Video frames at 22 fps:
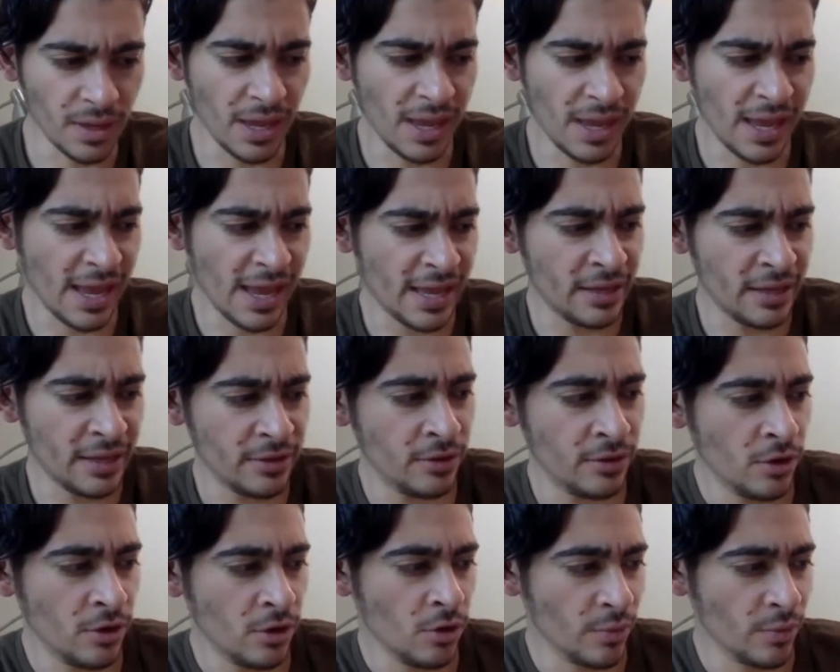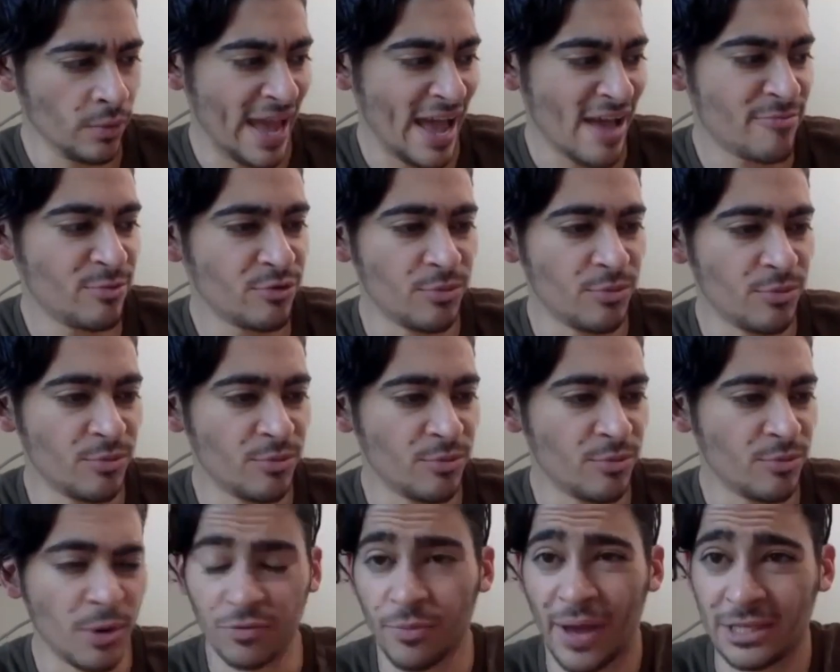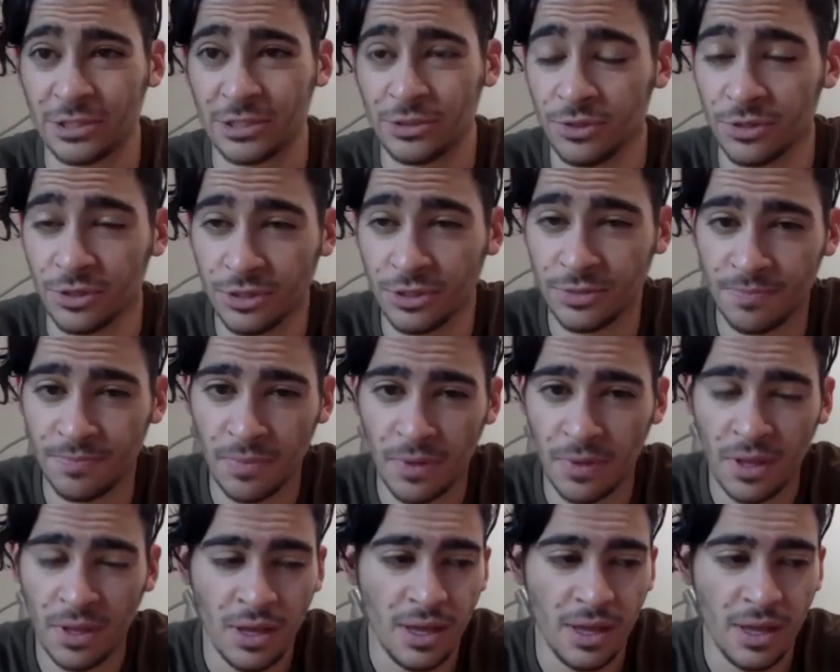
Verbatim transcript: And we have been remote for the past two years.